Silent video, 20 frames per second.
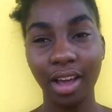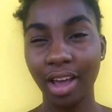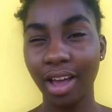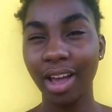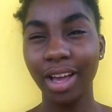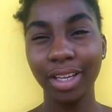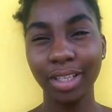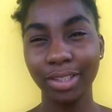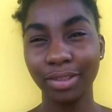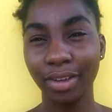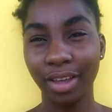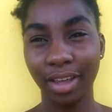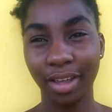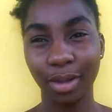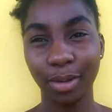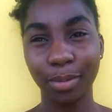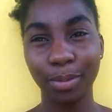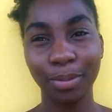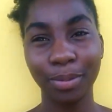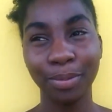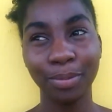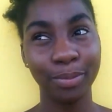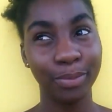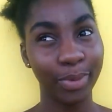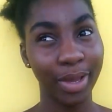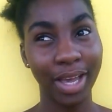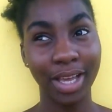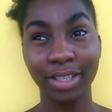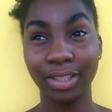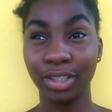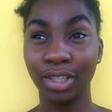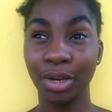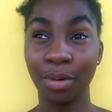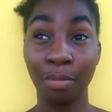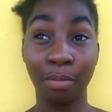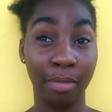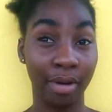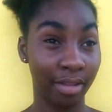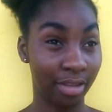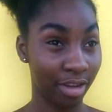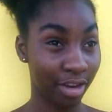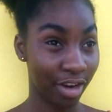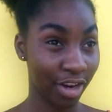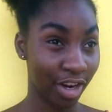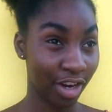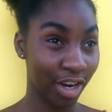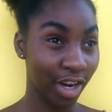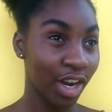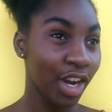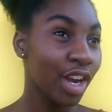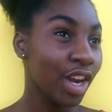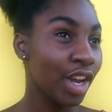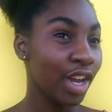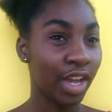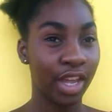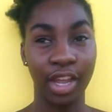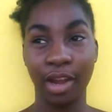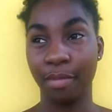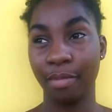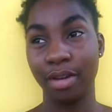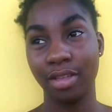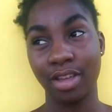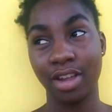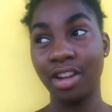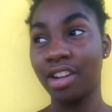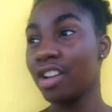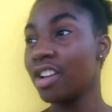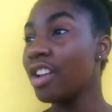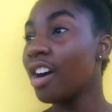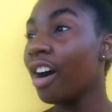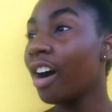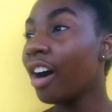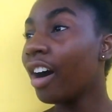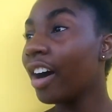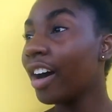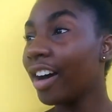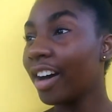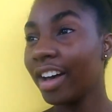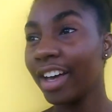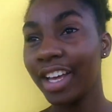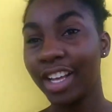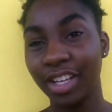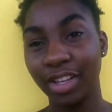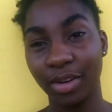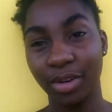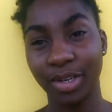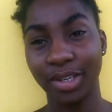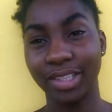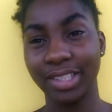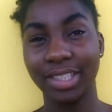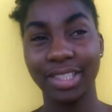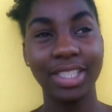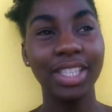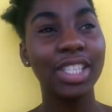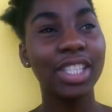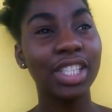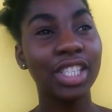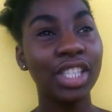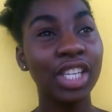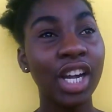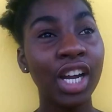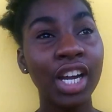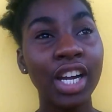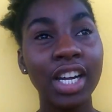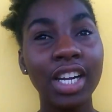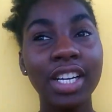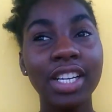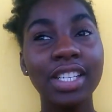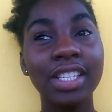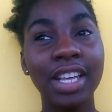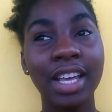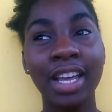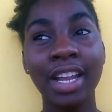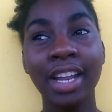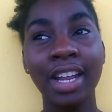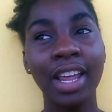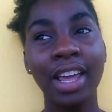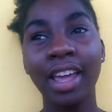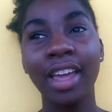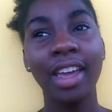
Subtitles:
ask for help. Ask your mother, your mother-in-law, your sisters, and